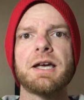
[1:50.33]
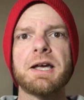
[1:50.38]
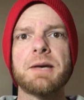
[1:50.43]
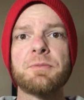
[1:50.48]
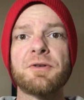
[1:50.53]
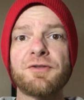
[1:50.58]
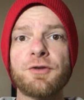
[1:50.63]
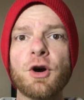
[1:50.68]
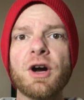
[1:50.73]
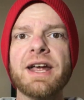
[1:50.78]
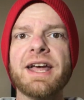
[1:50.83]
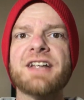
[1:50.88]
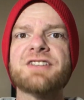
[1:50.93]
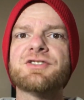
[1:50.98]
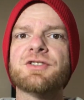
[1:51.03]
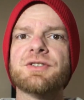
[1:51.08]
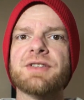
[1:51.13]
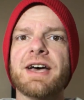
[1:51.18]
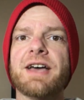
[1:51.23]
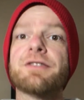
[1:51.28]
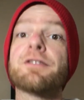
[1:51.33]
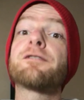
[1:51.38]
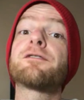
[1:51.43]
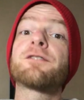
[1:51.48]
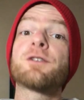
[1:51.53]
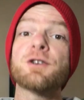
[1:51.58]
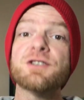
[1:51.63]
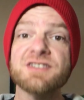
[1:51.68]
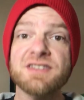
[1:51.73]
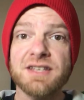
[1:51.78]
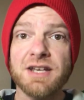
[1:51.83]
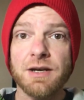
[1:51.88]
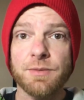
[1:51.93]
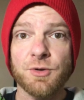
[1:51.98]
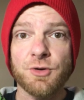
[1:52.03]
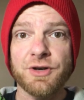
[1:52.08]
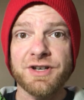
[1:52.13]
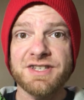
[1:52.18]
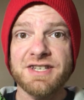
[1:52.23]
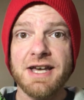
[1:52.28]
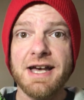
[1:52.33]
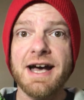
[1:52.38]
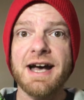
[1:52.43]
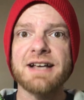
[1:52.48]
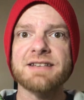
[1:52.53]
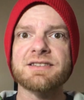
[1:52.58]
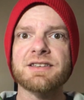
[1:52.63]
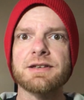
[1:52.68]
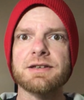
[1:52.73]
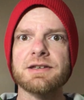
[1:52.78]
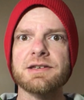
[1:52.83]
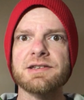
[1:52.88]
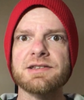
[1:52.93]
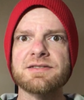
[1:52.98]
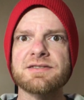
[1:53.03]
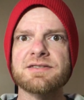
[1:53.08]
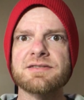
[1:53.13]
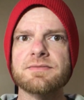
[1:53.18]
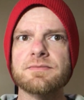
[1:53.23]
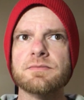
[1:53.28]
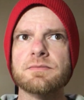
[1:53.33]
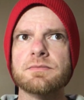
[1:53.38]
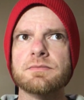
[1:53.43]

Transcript: And before I answer that, the first thing I'm going to ask is,